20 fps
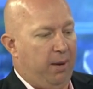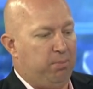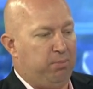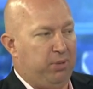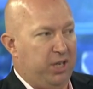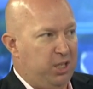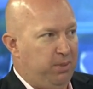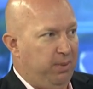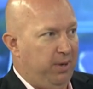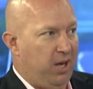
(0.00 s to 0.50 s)

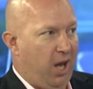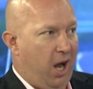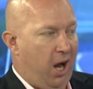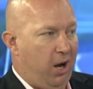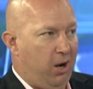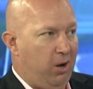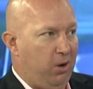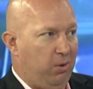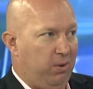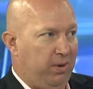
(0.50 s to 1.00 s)
Brisbane,
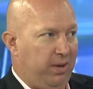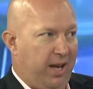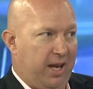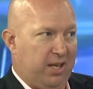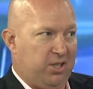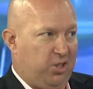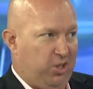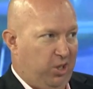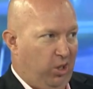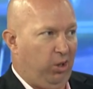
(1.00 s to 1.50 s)
though,
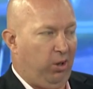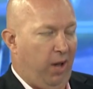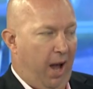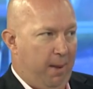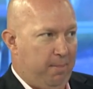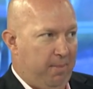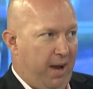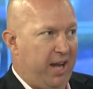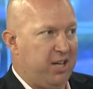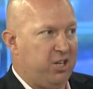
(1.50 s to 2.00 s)
there's still
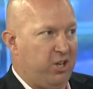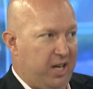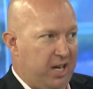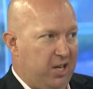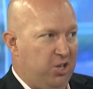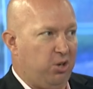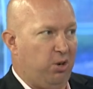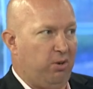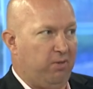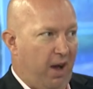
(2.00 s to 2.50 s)
a major
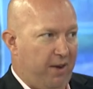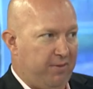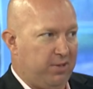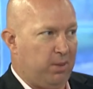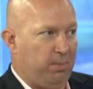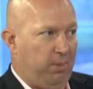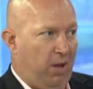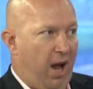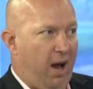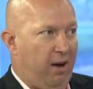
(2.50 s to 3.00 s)
issue of
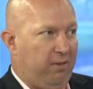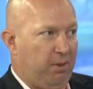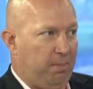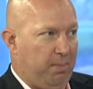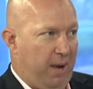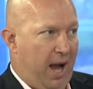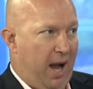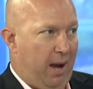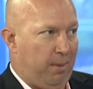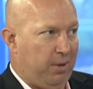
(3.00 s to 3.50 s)
oversupply of
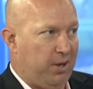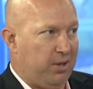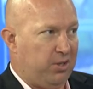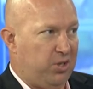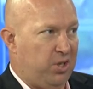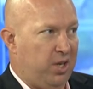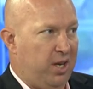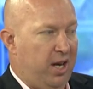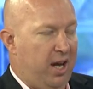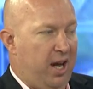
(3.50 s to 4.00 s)

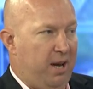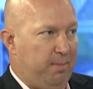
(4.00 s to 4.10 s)
apartments,